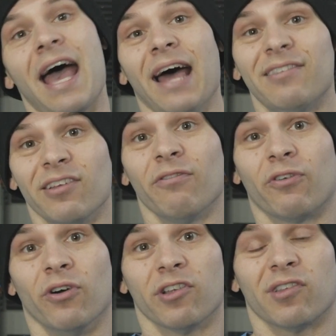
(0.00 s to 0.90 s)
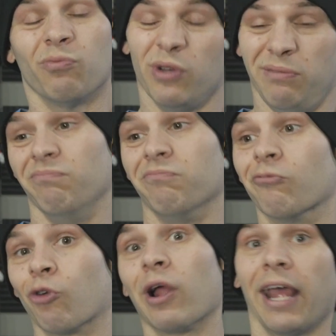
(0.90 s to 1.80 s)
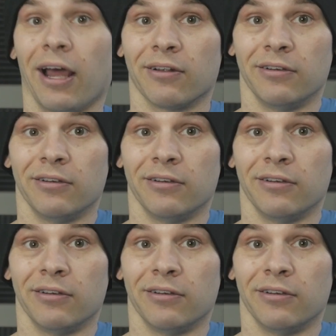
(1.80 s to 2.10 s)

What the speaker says: Until of course, we run out.